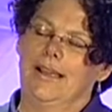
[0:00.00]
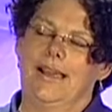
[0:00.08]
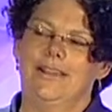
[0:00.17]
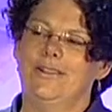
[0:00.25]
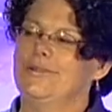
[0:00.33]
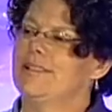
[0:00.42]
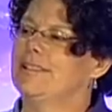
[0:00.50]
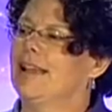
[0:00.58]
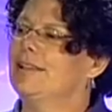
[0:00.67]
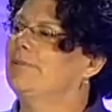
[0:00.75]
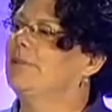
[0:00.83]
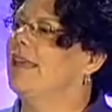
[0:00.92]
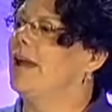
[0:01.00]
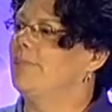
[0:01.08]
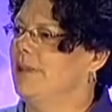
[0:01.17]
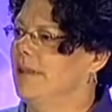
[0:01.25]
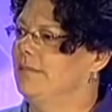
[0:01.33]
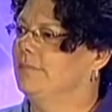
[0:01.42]
I knew exactly what that
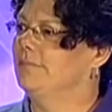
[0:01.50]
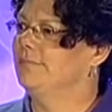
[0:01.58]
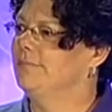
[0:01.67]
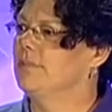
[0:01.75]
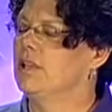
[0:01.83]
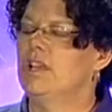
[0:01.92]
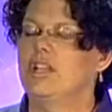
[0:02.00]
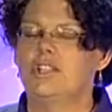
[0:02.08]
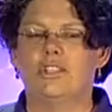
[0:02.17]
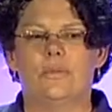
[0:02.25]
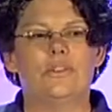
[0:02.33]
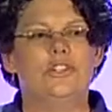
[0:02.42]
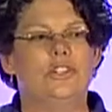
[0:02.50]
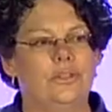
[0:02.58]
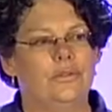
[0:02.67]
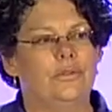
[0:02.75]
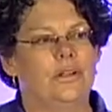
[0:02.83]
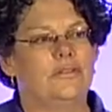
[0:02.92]
meant. So in
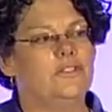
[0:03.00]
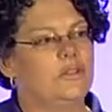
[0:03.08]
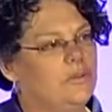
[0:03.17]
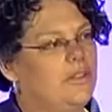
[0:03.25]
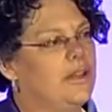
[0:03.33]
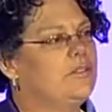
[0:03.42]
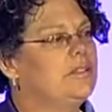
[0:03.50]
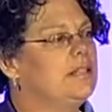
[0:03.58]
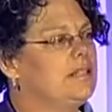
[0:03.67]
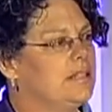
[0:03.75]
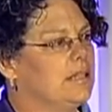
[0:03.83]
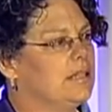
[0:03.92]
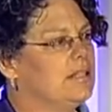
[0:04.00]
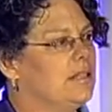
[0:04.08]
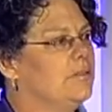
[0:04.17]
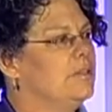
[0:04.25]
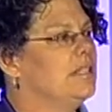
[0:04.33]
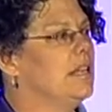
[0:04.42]
June of 2006,
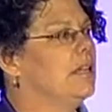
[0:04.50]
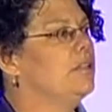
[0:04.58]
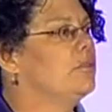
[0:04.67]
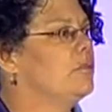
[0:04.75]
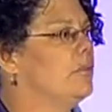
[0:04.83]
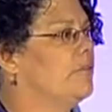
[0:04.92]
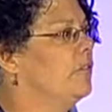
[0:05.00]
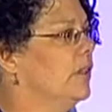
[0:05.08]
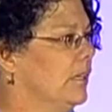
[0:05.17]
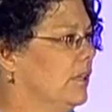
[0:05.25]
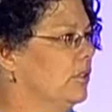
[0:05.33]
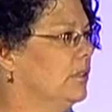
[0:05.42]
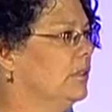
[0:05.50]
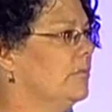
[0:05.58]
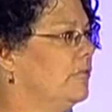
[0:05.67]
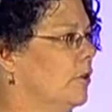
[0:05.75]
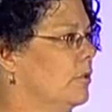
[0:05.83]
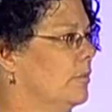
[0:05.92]
I was diagnosed with follicular
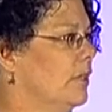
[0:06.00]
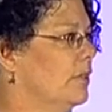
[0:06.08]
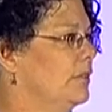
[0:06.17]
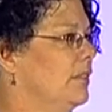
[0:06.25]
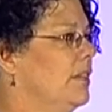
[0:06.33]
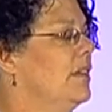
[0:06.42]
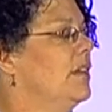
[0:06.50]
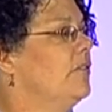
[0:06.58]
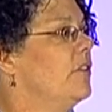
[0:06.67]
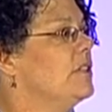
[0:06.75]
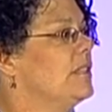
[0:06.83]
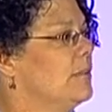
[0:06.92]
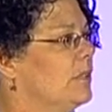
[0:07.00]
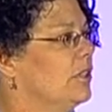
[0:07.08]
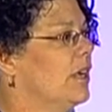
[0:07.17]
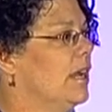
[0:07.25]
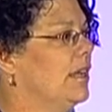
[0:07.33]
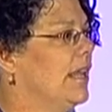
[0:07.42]
lymphoma, very similar
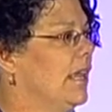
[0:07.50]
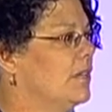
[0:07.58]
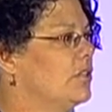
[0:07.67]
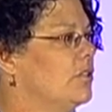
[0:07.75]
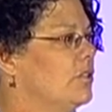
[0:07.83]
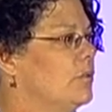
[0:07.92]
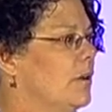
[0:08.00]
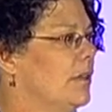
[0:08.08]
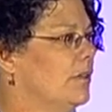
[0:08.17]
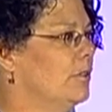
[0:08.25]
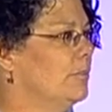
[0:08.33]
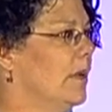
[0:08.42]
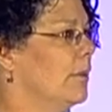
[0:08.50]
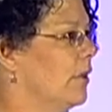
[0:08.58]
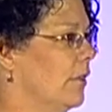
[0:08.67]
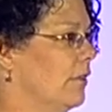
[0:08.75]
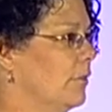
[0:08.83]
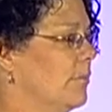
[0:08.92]
kind of cancer to what killed my
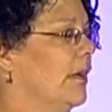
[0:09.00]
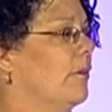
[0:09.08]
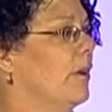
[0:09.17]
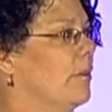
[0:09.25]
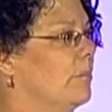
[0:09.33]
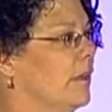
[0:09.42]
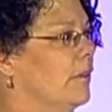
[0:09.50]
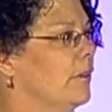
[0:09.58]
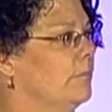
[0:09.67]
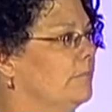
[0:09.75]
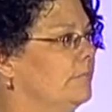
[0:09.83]
mother and my grandmother.